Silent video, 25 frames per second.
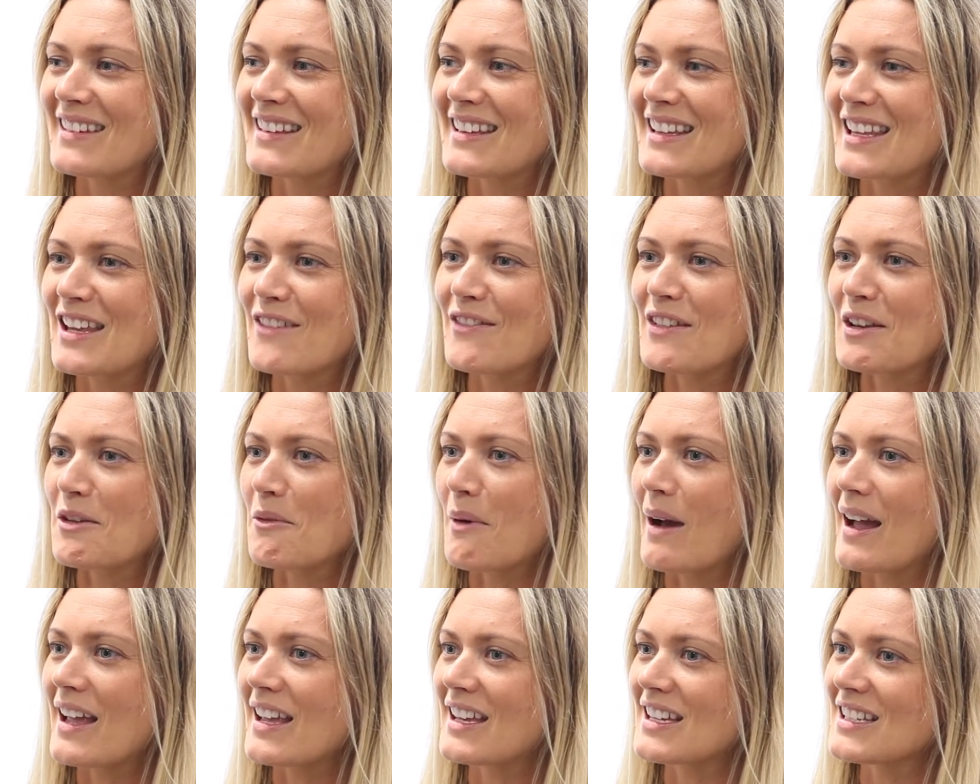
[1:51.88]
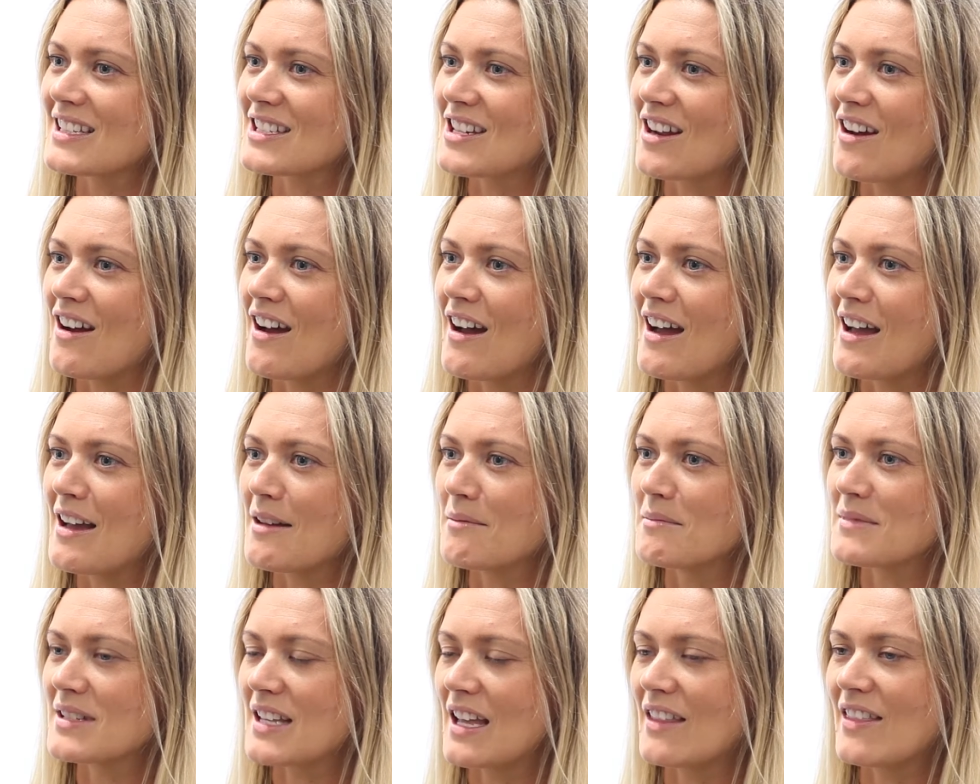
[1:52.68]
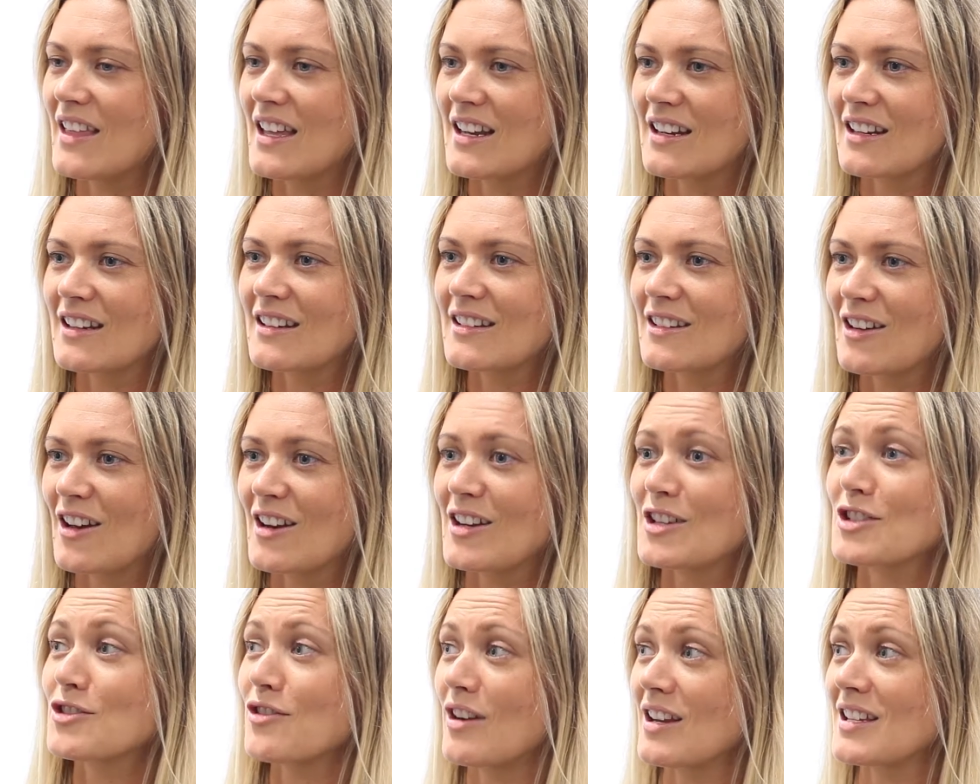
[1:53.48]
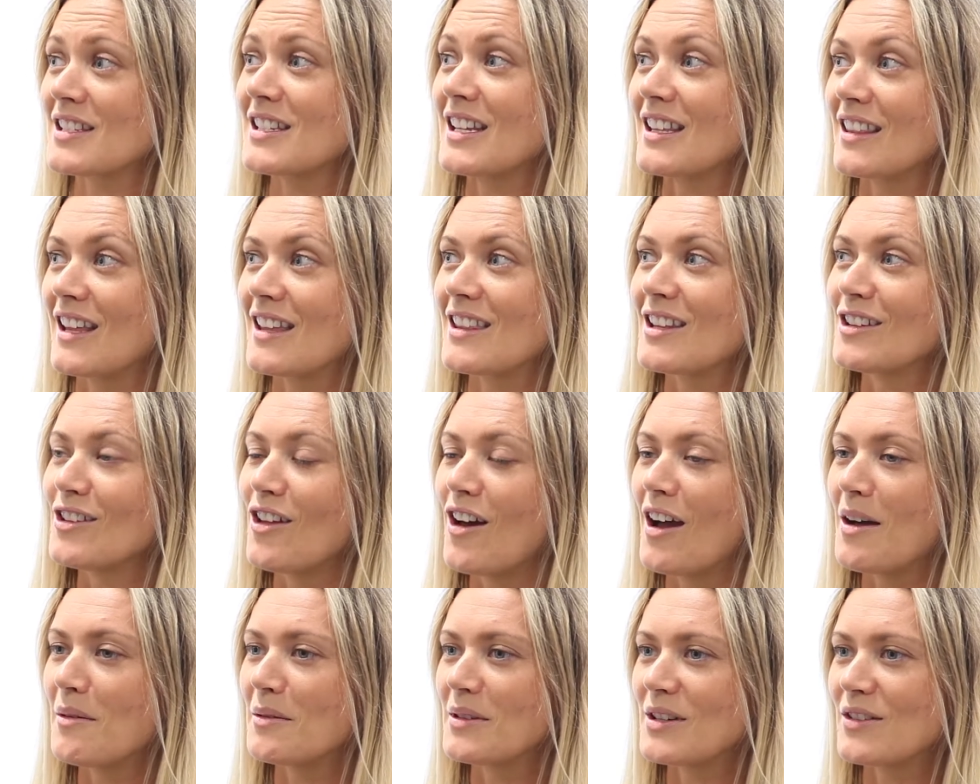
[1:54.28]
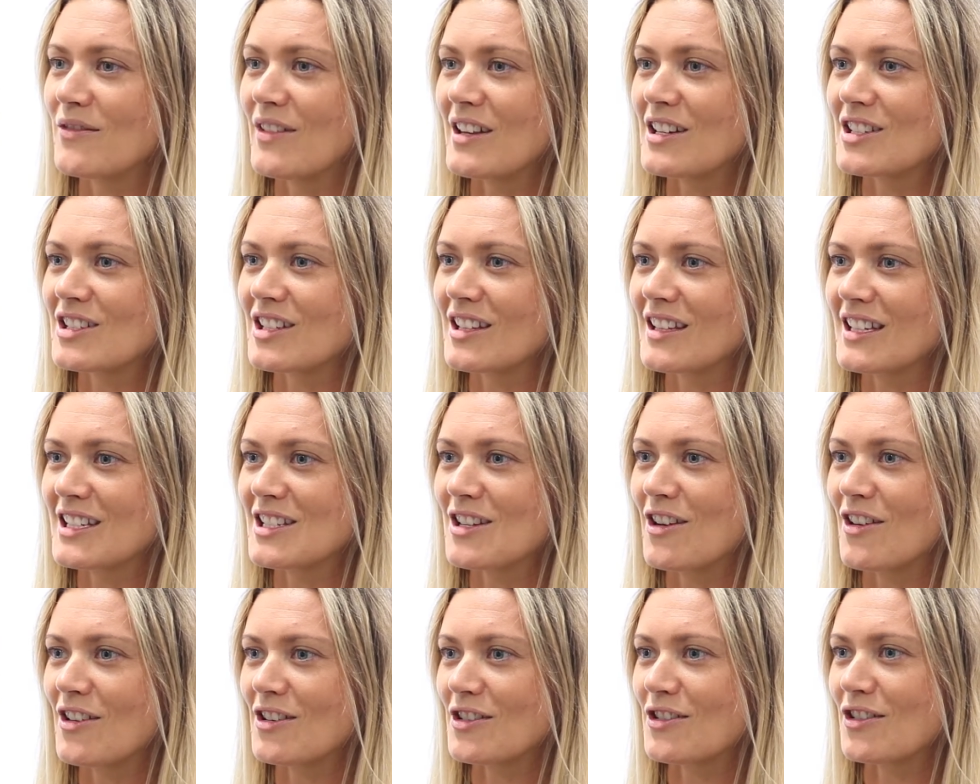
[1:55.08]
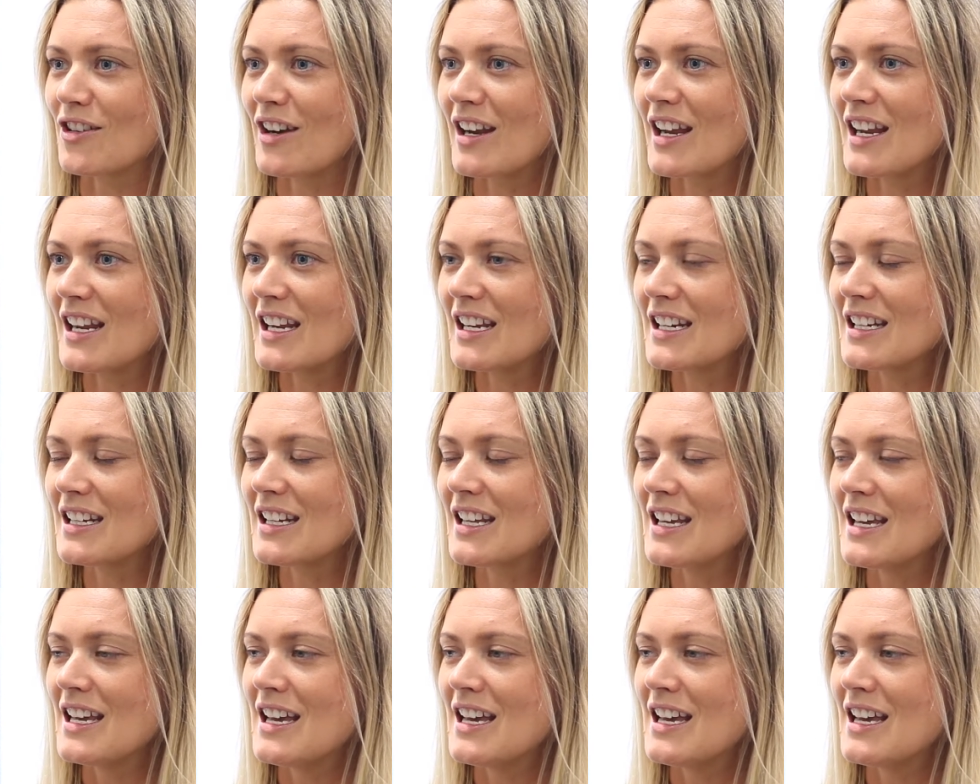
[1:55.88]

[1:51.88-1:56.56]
giving way at times, and then kind of trusting that the light would eventually turn green.